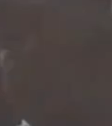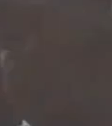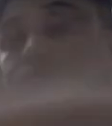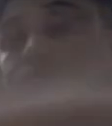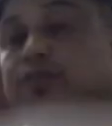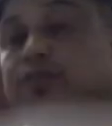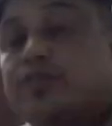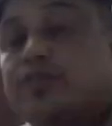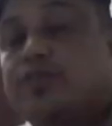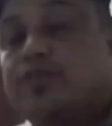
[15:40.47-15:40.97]

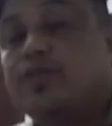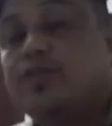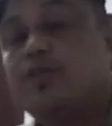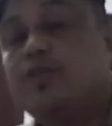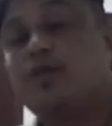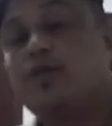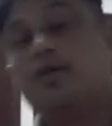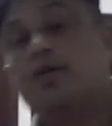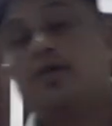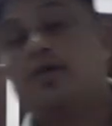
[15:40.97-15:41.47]
education
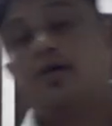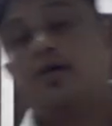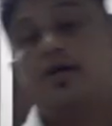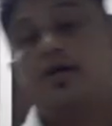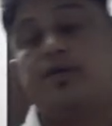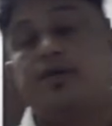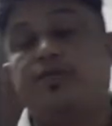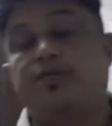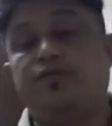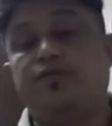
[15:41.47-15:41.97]

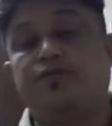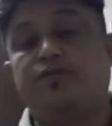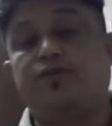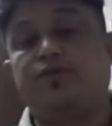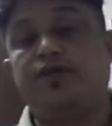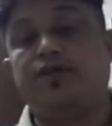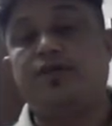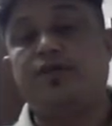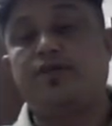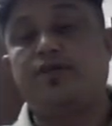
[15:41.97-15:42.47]
have a
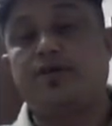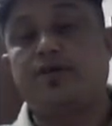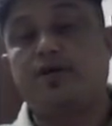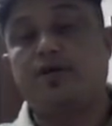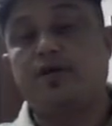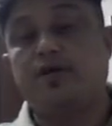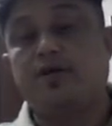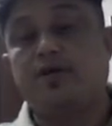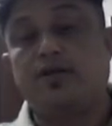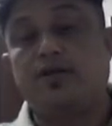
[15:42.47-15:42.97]
different
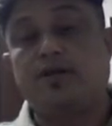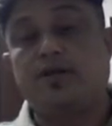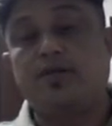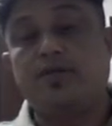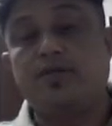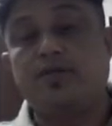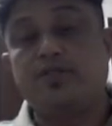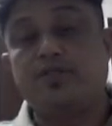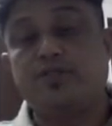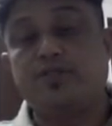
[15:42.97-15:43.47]

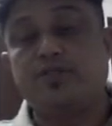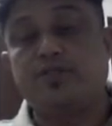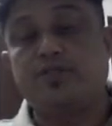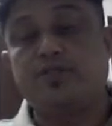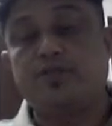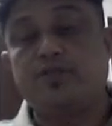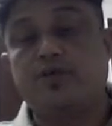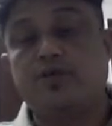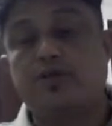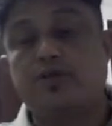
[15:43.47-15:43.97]

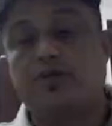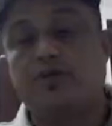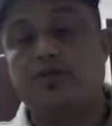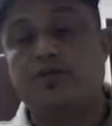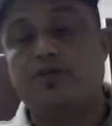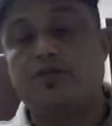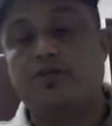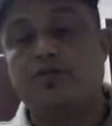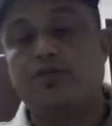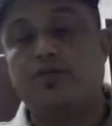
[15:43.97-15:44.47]
dimensions
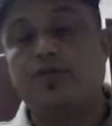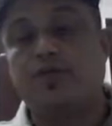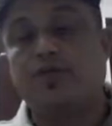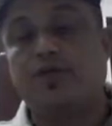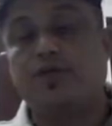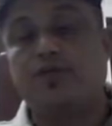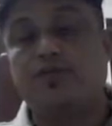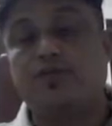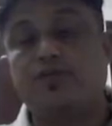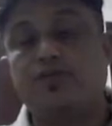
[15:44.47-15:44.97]
to be
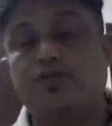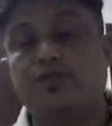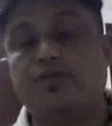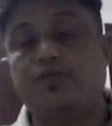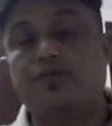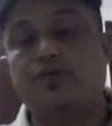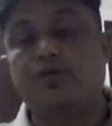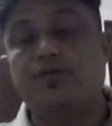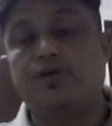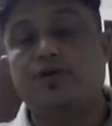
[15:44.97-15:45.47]
understood.
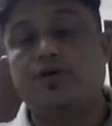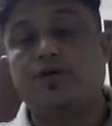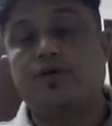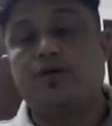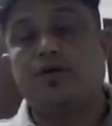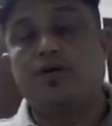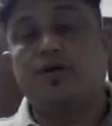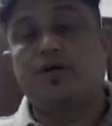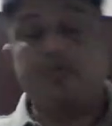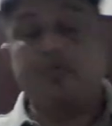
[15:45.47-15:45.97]

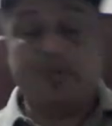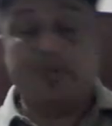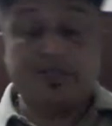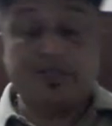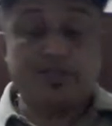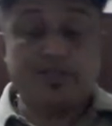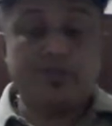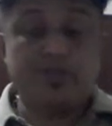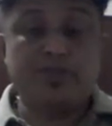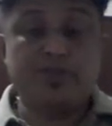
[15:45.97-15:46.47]

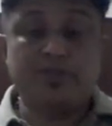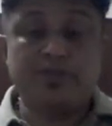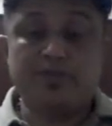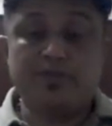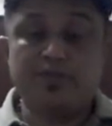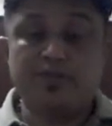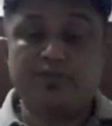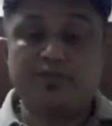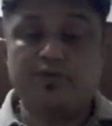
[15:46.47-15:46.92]
Basic principles